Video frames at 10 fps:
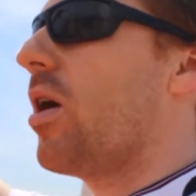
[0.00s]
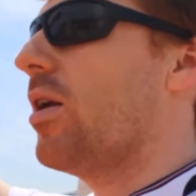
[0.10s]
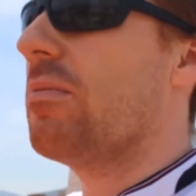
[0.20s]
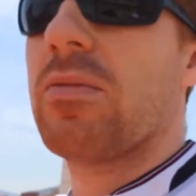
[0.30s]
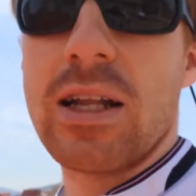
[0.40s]
got
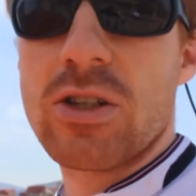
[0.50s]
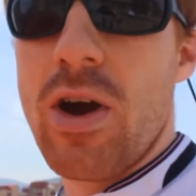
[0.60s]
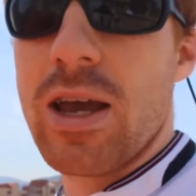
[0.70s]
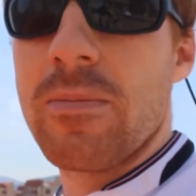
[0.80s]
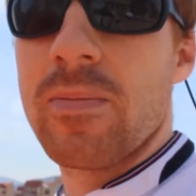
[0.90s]
it, that's
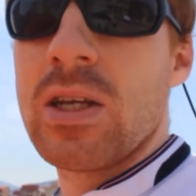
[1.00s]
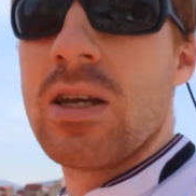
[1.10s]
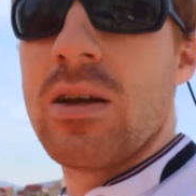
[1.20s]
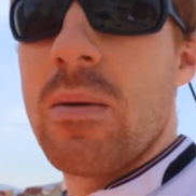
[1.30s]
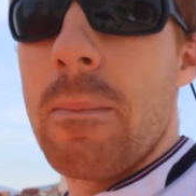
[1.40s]
great.
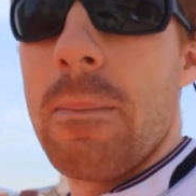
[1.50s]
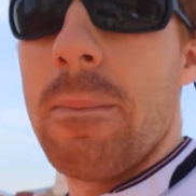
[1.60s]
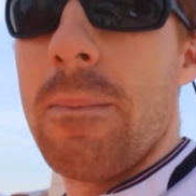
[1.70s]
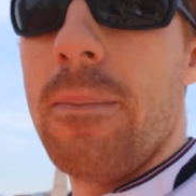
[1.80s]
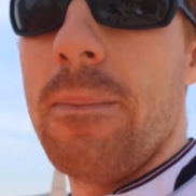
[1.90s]

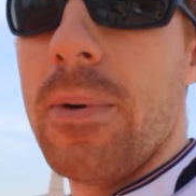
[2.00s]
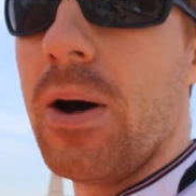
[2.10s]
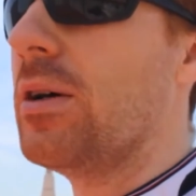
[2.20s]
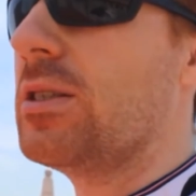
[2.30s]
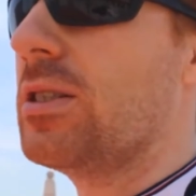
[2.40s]

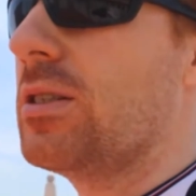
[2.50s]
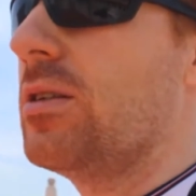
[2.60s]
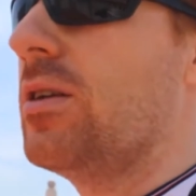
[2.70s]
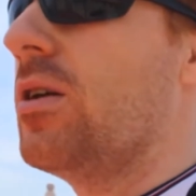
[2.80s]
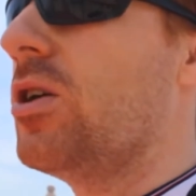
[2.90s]
But
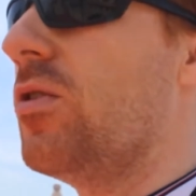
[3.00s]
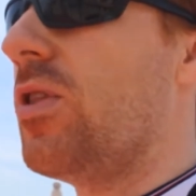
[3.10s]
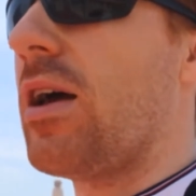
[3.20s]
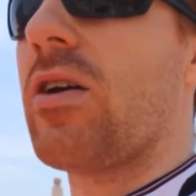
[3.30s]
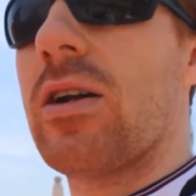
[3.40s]
you've
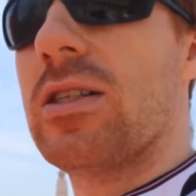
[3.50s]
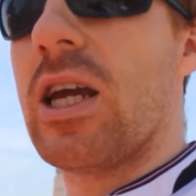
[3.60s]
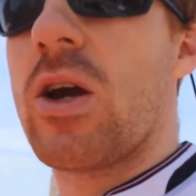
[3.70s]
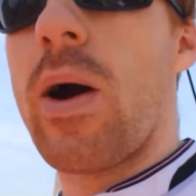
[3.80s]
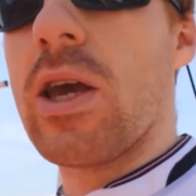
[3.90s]
then got to
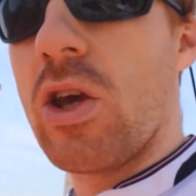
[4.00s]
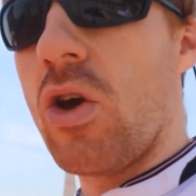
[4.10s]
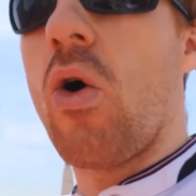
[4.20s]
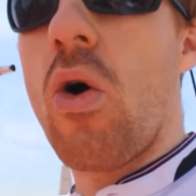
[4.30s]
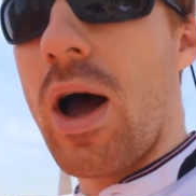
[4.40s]
take away
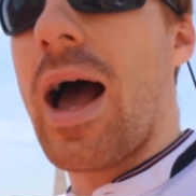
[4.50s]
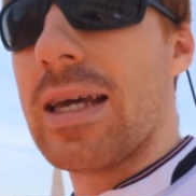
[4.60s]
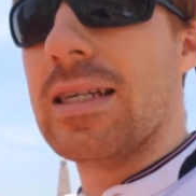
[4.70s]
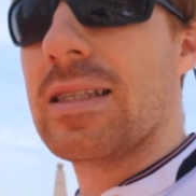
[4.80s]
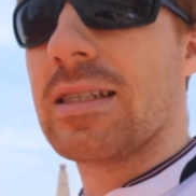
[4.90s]
your
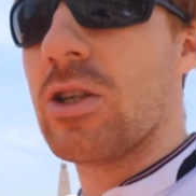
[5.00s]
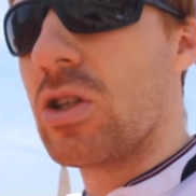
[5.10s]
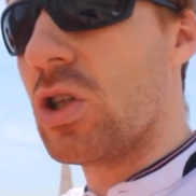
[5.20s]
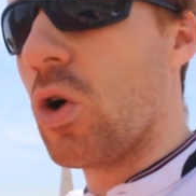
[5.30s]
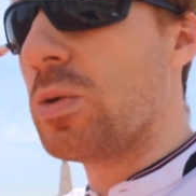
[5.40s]
height
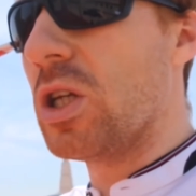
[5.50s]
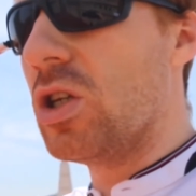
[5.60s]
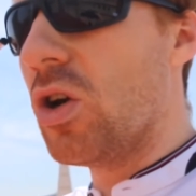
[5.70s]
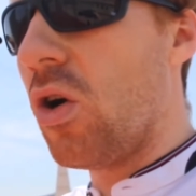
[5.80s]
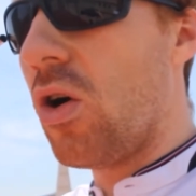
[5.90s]
to up to
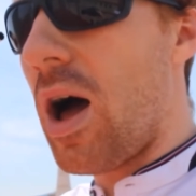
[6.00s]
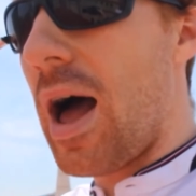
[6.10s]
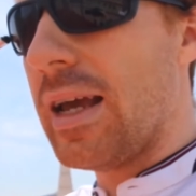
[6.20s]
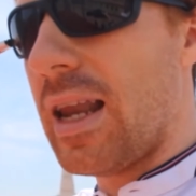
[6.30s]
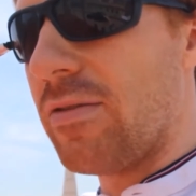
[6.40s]
your
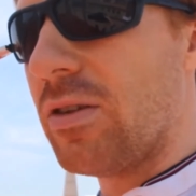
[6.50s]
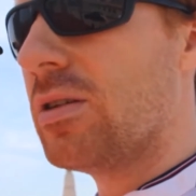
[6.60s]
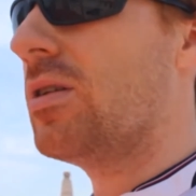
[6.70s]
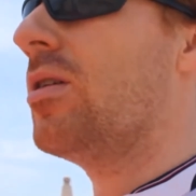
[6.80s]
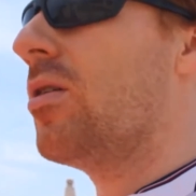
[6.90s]
eye level
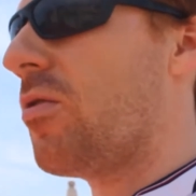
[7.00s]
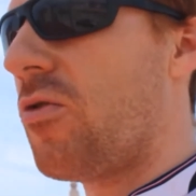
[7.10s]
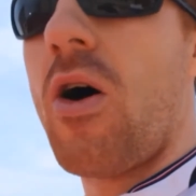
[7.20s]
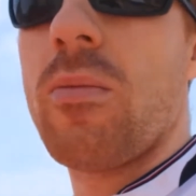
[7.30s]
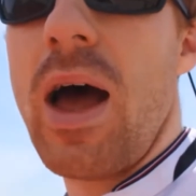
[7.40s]

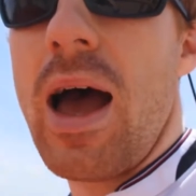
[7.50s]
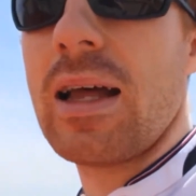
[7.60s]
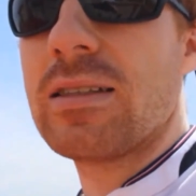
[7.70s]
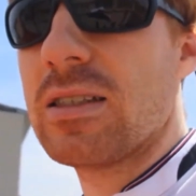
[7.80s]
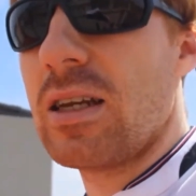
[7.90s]
from that
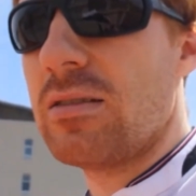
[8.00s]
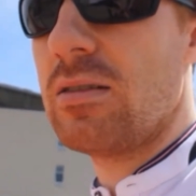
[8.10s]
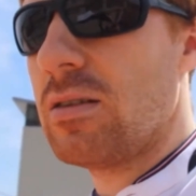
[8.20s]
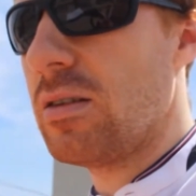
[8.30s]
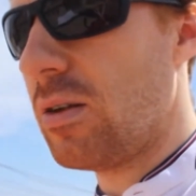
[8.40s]
answer,
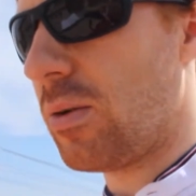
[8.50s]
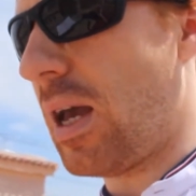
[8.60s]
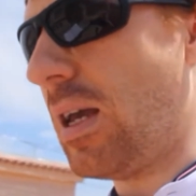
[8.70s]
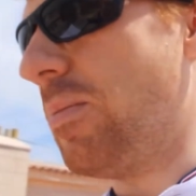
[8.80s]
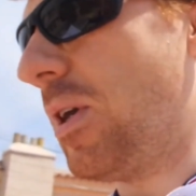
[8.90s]

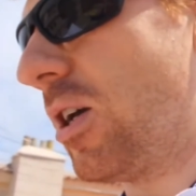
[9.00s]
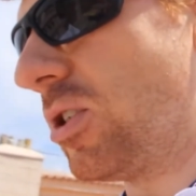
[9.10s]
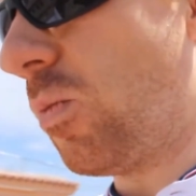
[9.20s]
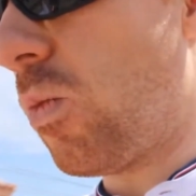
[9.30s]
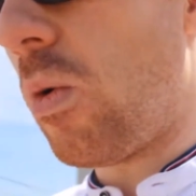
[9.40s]
okay?
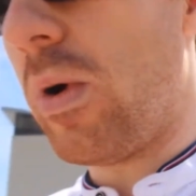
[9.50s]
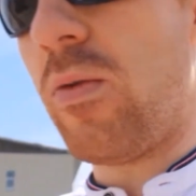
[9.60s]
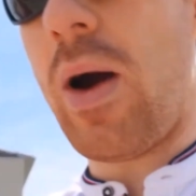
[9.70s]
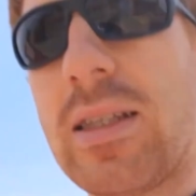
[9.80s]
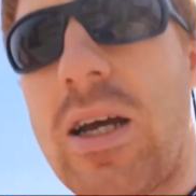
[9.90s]
Because what we've
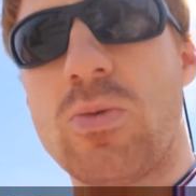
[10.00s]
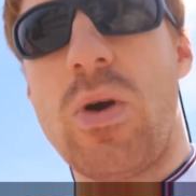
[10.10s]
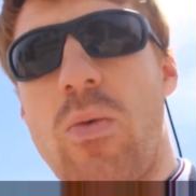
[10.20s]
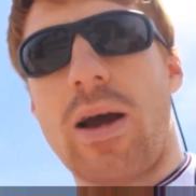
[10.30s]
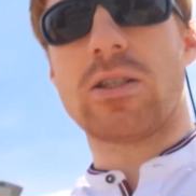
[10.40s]
worked out is
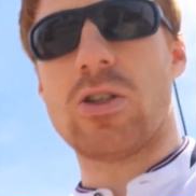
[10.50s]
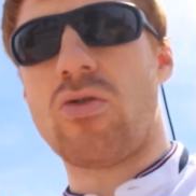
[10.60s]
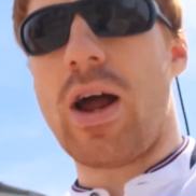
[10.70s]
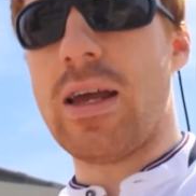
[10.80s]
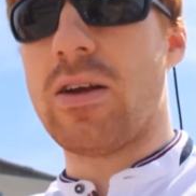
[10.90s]
we've worked out a
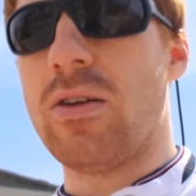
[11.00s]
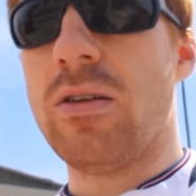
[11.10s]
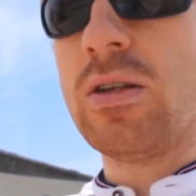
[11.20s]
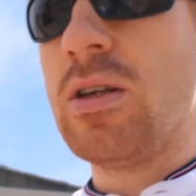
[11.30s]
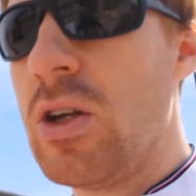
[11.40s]
triangle
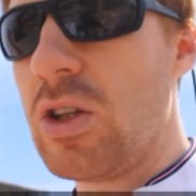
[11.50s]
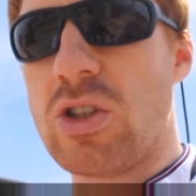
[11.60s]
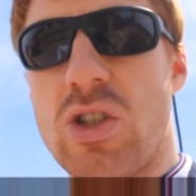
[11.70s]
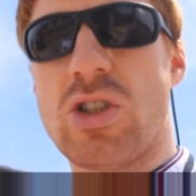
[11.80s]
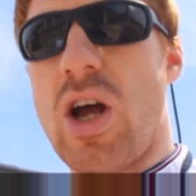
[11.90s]

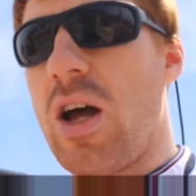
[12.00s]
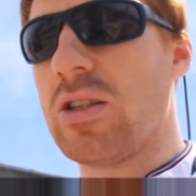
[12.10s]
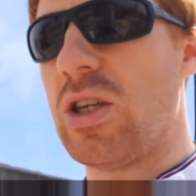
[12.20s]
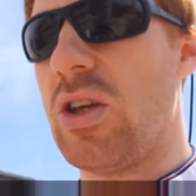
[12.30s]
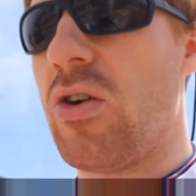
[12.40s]
that
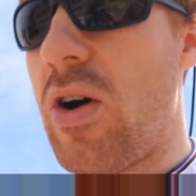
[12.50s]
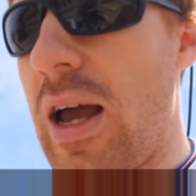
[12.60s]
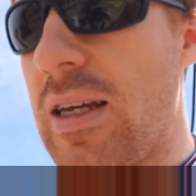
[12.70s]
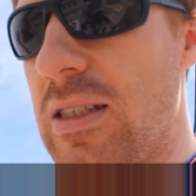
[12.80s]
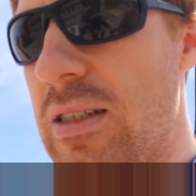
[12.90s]
starts at your
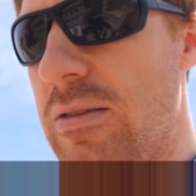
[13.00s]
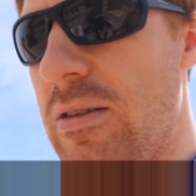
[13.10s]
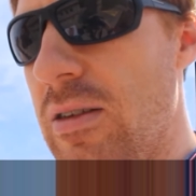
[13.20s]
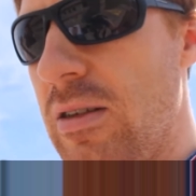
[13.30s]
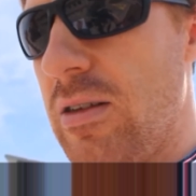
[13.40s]
height.
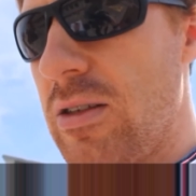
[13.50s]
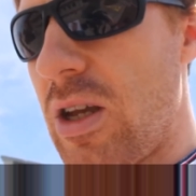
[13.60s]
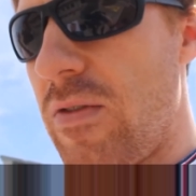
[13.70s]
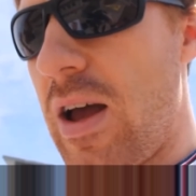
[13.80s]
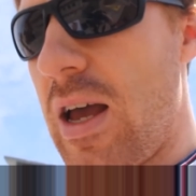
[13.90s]

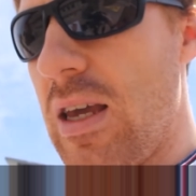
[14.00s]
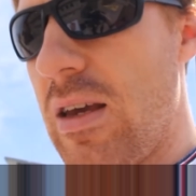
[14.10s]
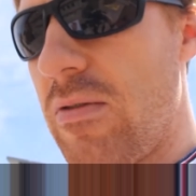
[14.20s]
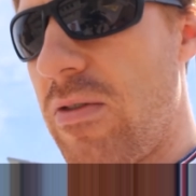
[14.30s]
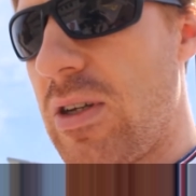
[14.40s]
So if I,
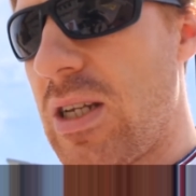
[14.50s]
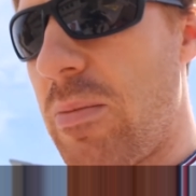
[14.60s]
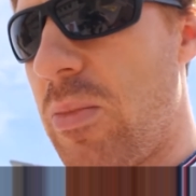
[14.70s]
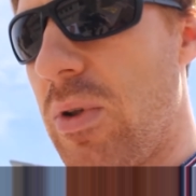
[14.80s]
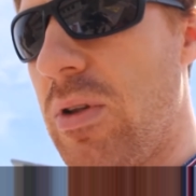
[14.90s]
for
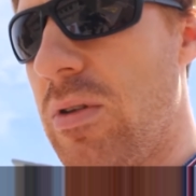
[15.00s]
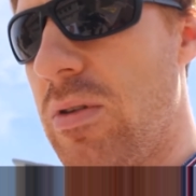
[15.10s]
example,